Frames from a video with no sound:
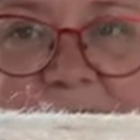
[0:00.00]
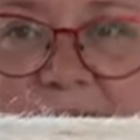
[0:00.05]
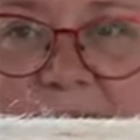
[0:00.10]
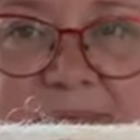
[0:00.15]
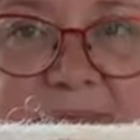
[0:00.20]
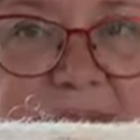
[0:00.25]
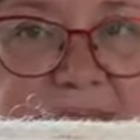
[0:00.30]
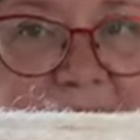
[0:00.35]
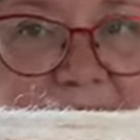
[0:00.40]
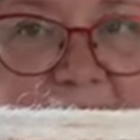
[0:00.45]

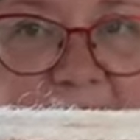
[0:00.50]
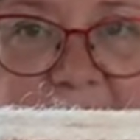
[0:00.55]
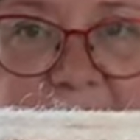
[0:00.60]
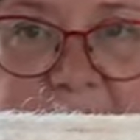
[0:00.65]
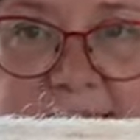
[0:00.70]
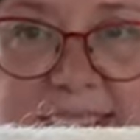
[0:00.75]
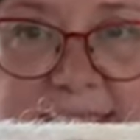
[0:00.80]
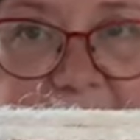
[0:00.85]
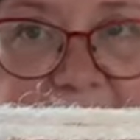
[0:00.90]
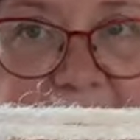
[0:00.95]
Bad
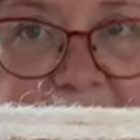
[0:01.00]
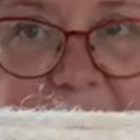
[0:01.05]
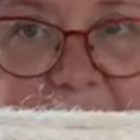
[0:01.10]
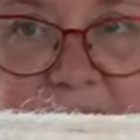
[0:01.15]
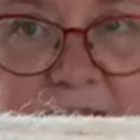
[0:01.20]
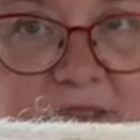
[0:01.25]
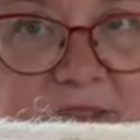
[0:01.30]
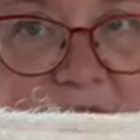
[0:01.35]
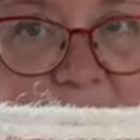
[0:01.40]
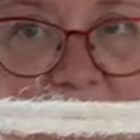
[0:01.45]
idea.
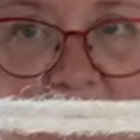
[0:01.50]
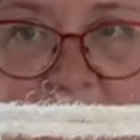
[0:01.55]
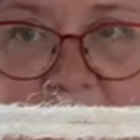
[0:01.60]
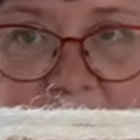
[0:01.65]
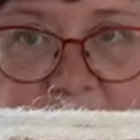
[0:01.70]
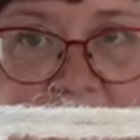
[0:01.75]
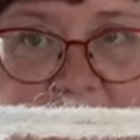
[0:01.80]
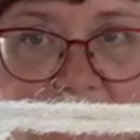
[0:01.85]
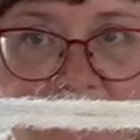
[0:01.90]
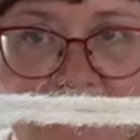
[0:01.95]
Don't
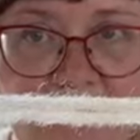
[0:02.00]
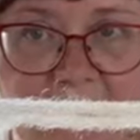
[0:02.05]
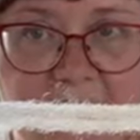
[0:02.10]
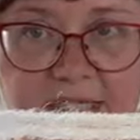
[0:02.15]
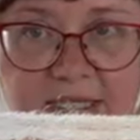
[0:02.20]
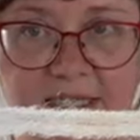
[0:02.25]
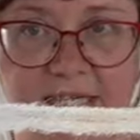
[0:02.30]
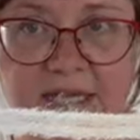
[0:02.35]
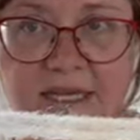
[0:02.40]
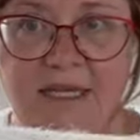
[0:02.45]
do that,